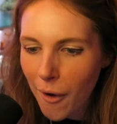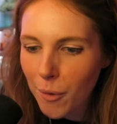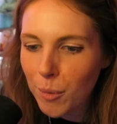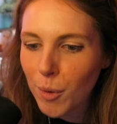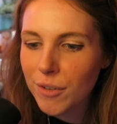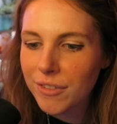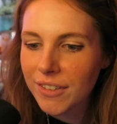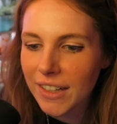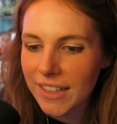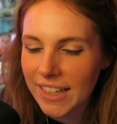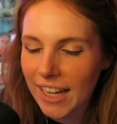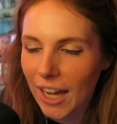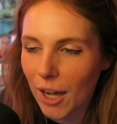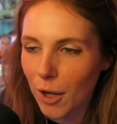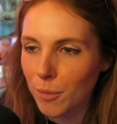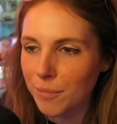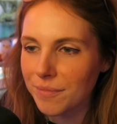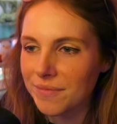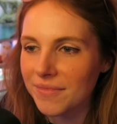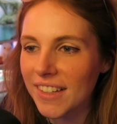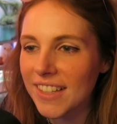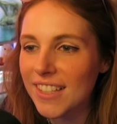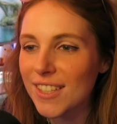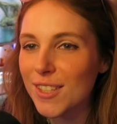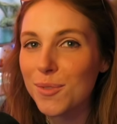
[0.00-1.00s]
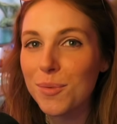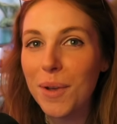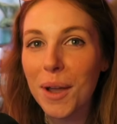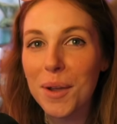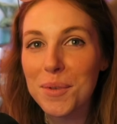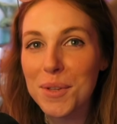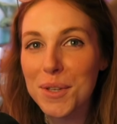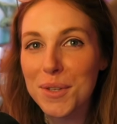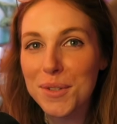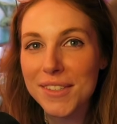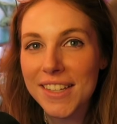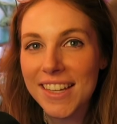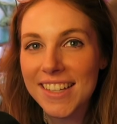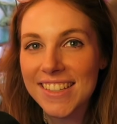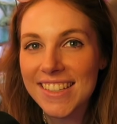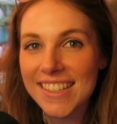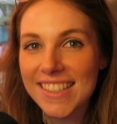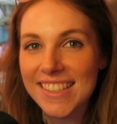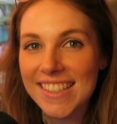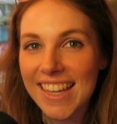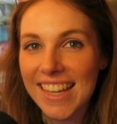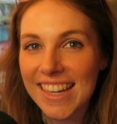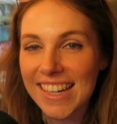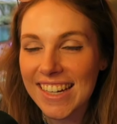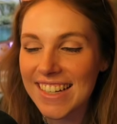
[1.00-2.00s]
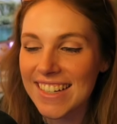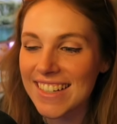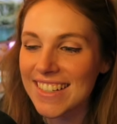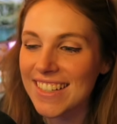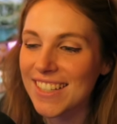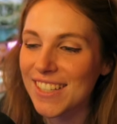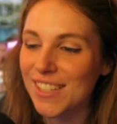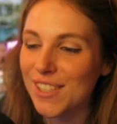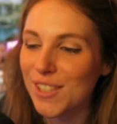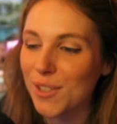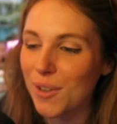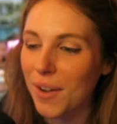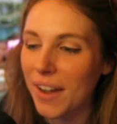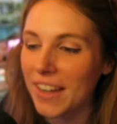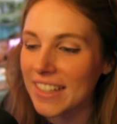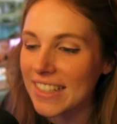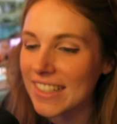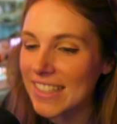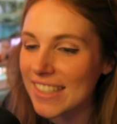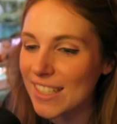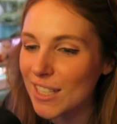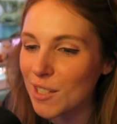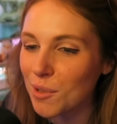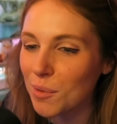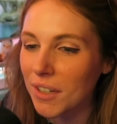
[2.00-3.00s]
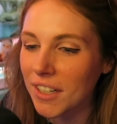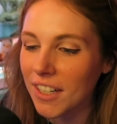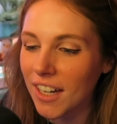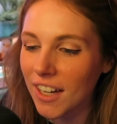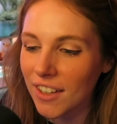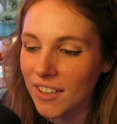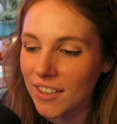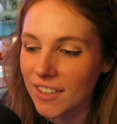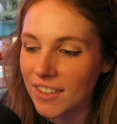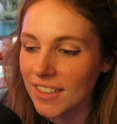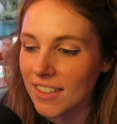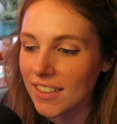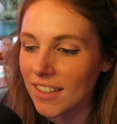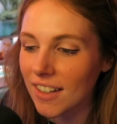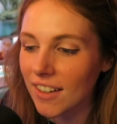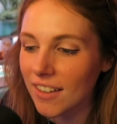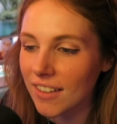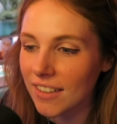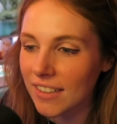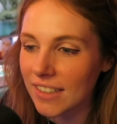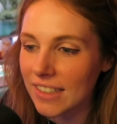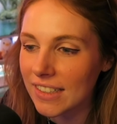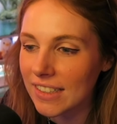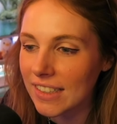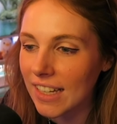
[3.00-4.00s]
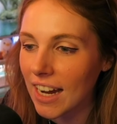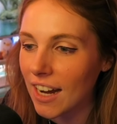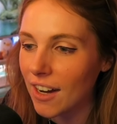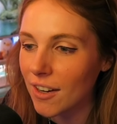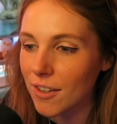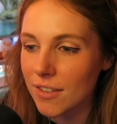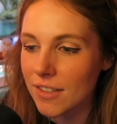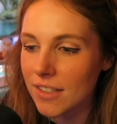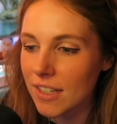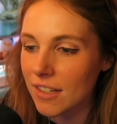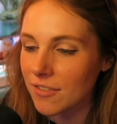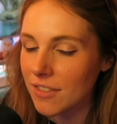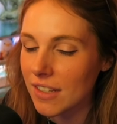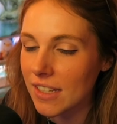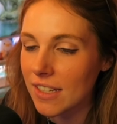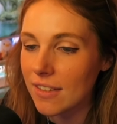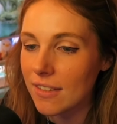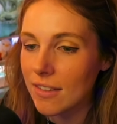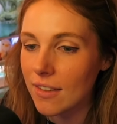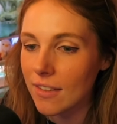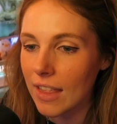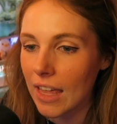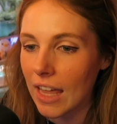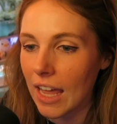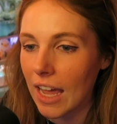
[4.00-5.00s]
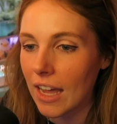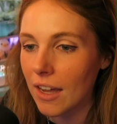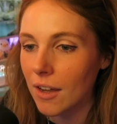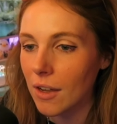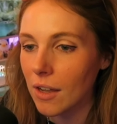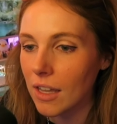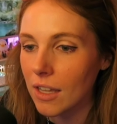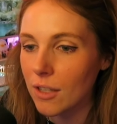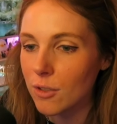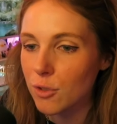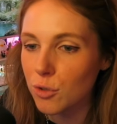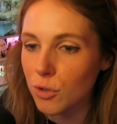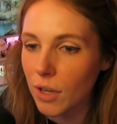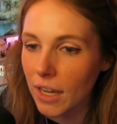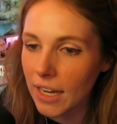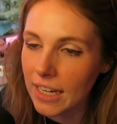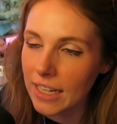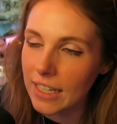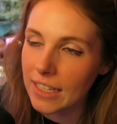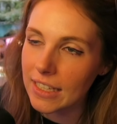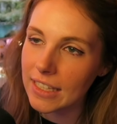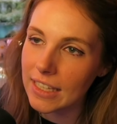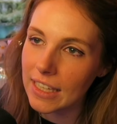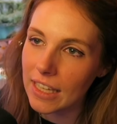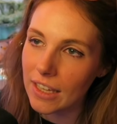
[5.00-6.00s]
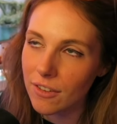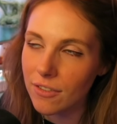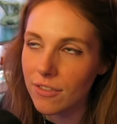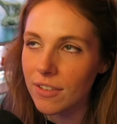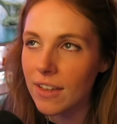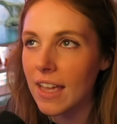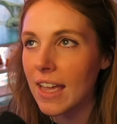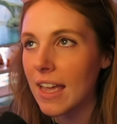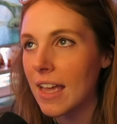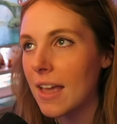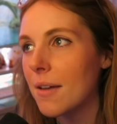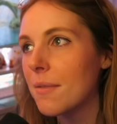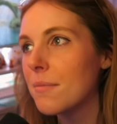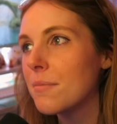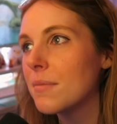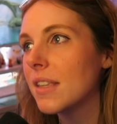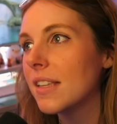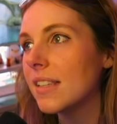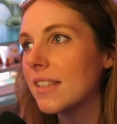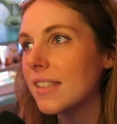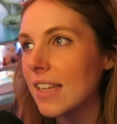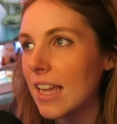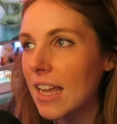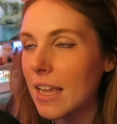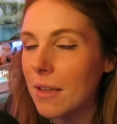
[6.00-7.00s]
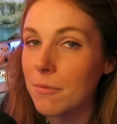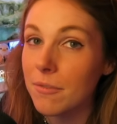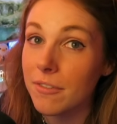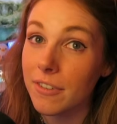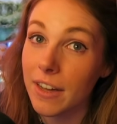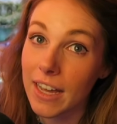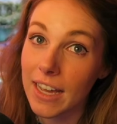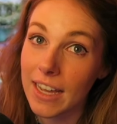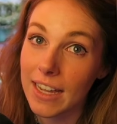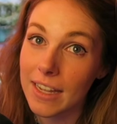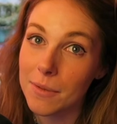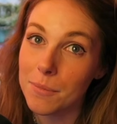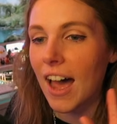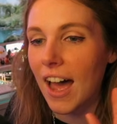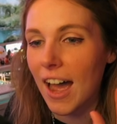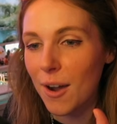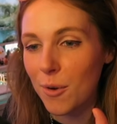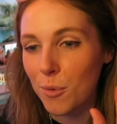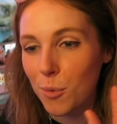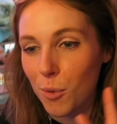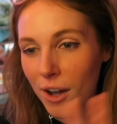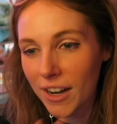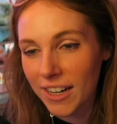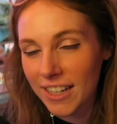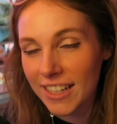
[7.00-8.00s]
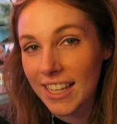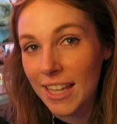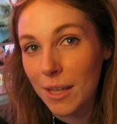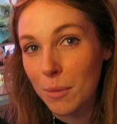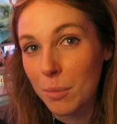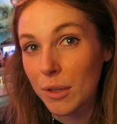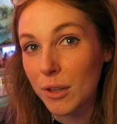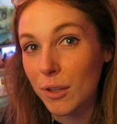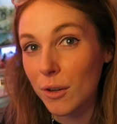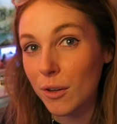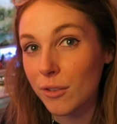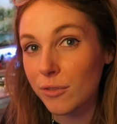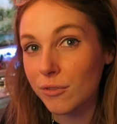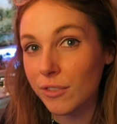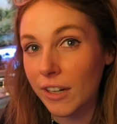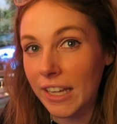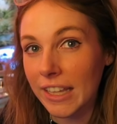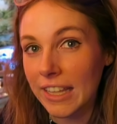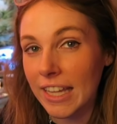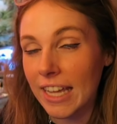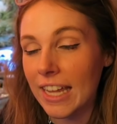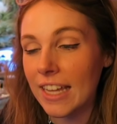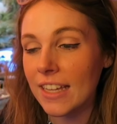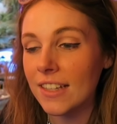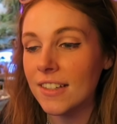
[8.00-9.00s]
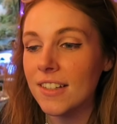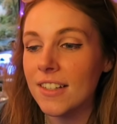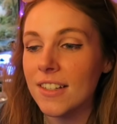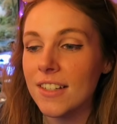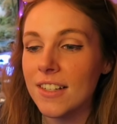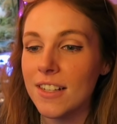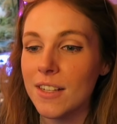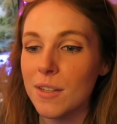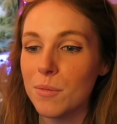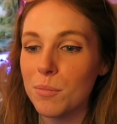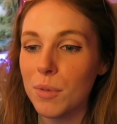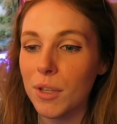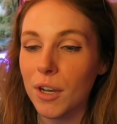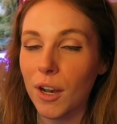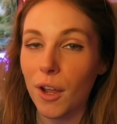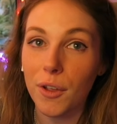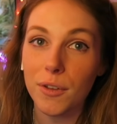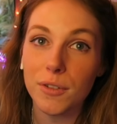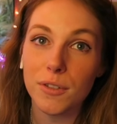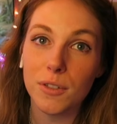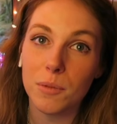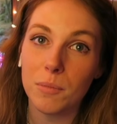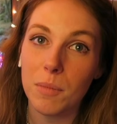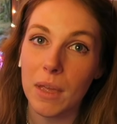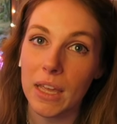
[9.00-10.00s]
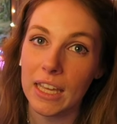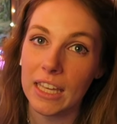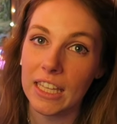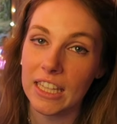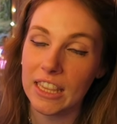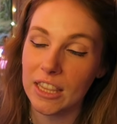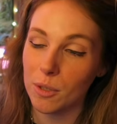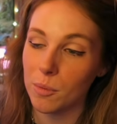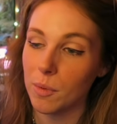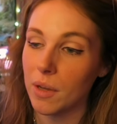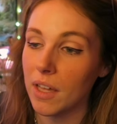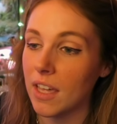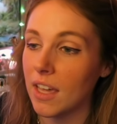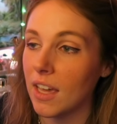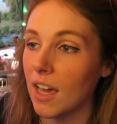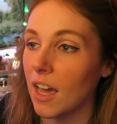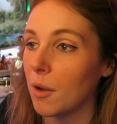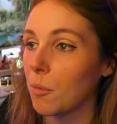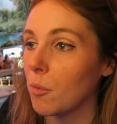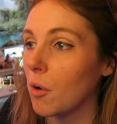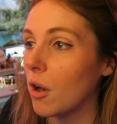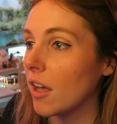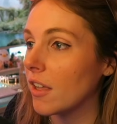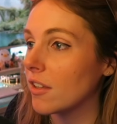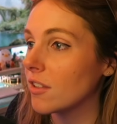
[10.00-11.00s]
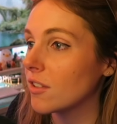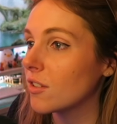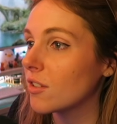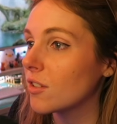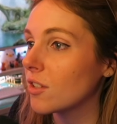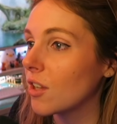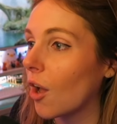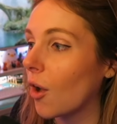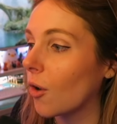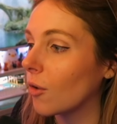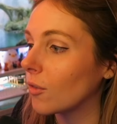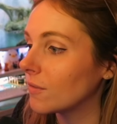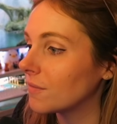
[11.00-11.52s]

We'll find out. This is why we use SSEdit, just so I can see what color all his hair and stuff is so that I can try to give him the same vibe. I want to keep it lore friendly, but also make it the way I want. So